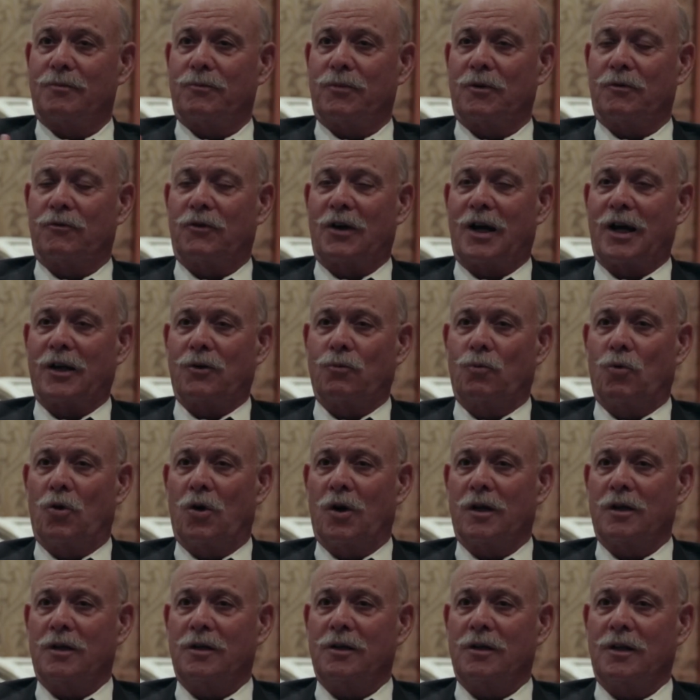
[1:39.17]
provide
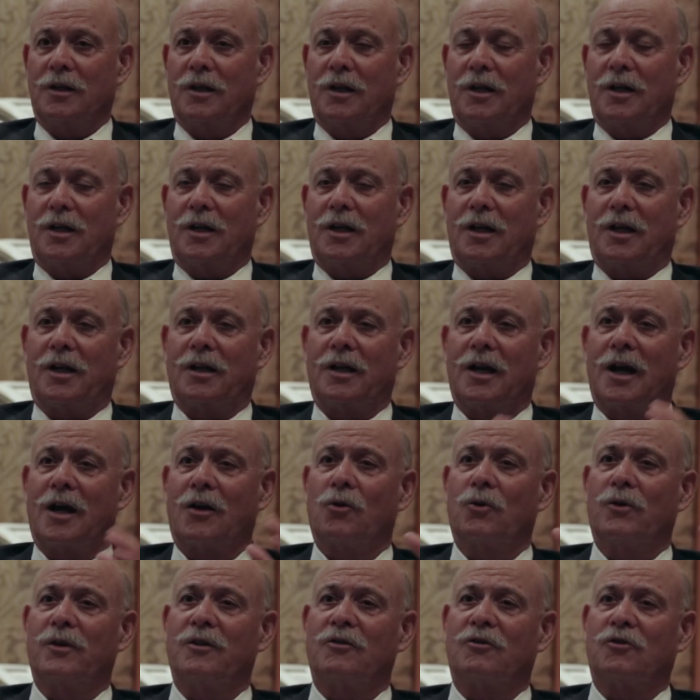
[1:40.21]
water, and not
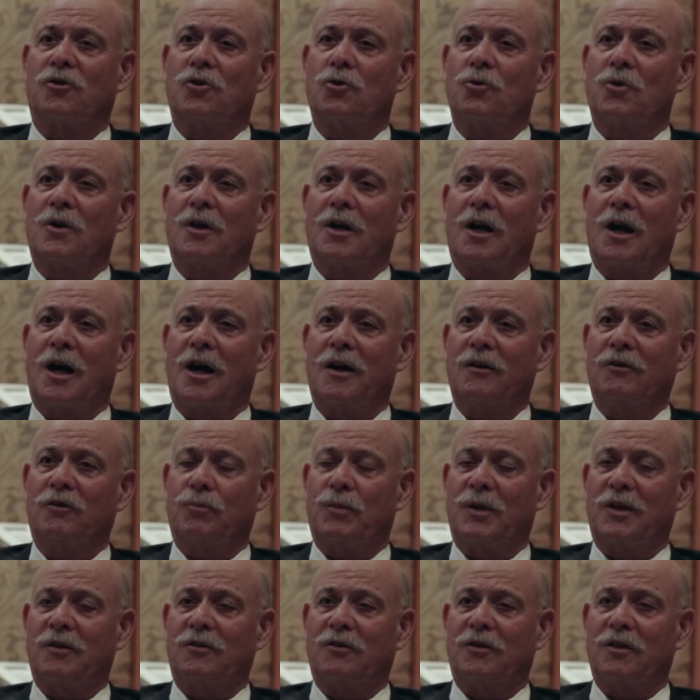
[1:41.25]
only steward our
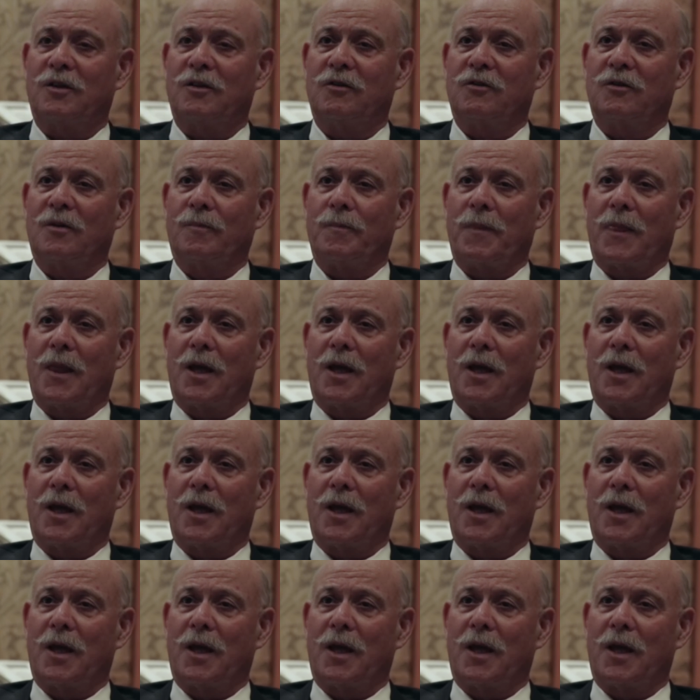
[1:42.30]
species,